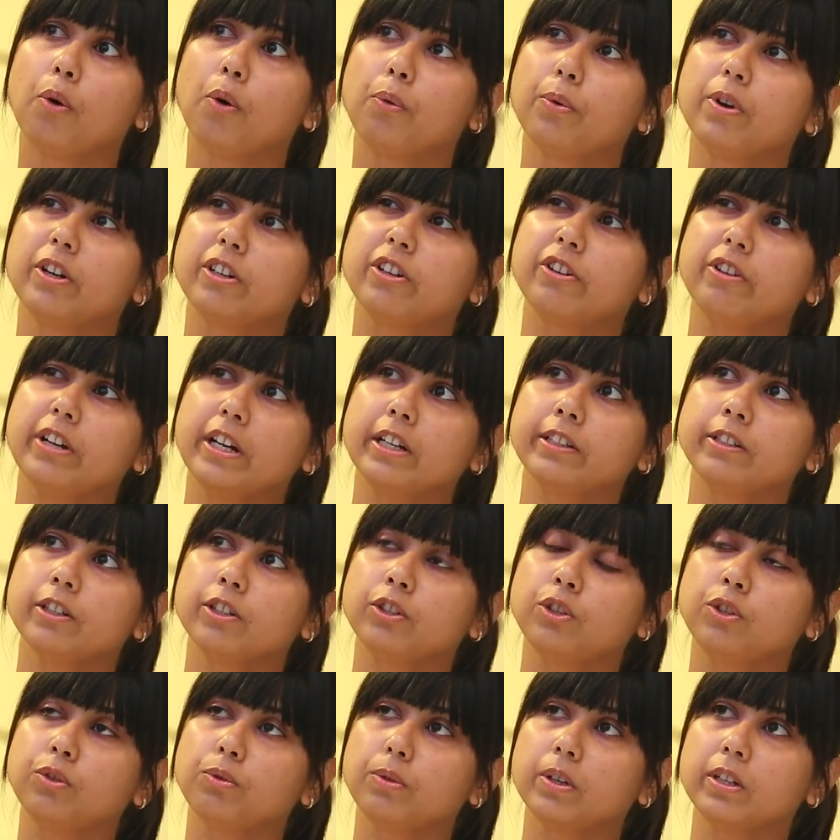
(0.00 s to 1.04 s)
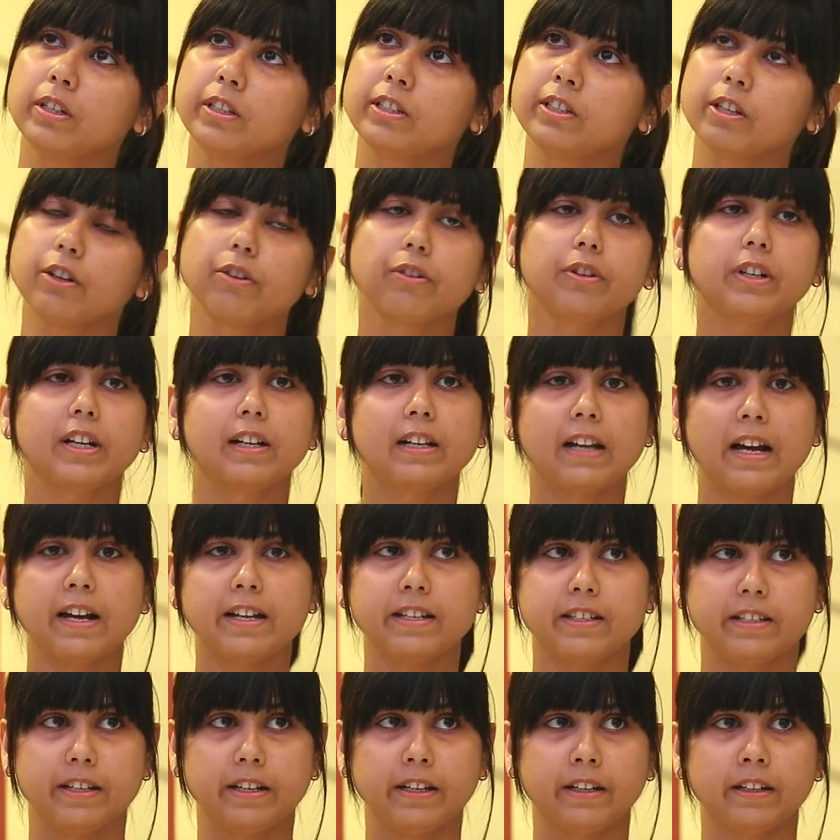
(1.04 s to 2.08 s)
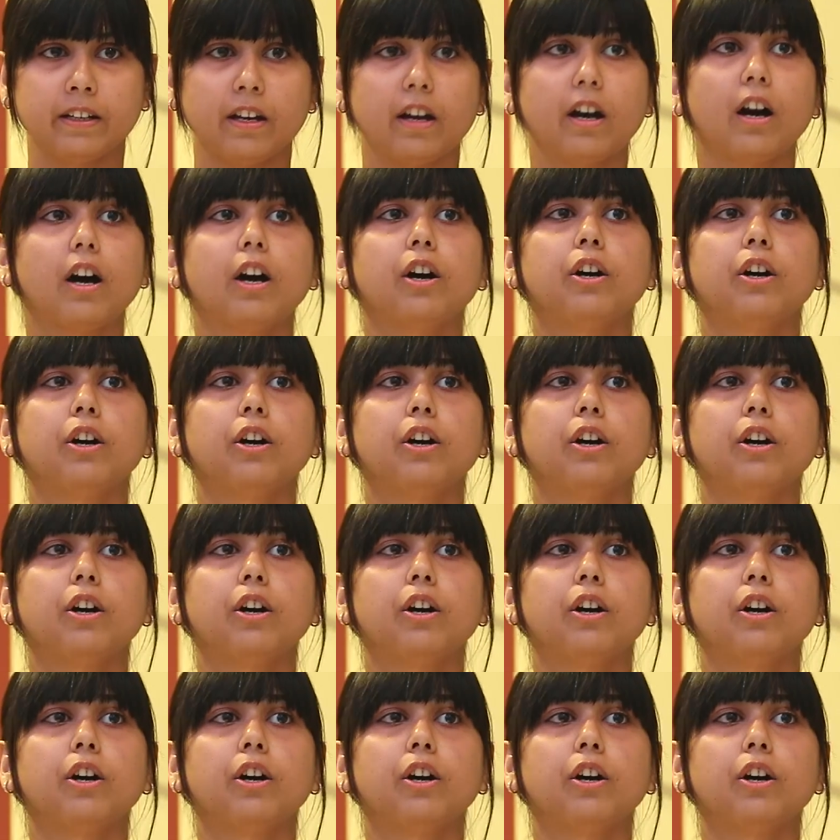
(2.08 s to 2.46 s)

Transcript: were created towards realizing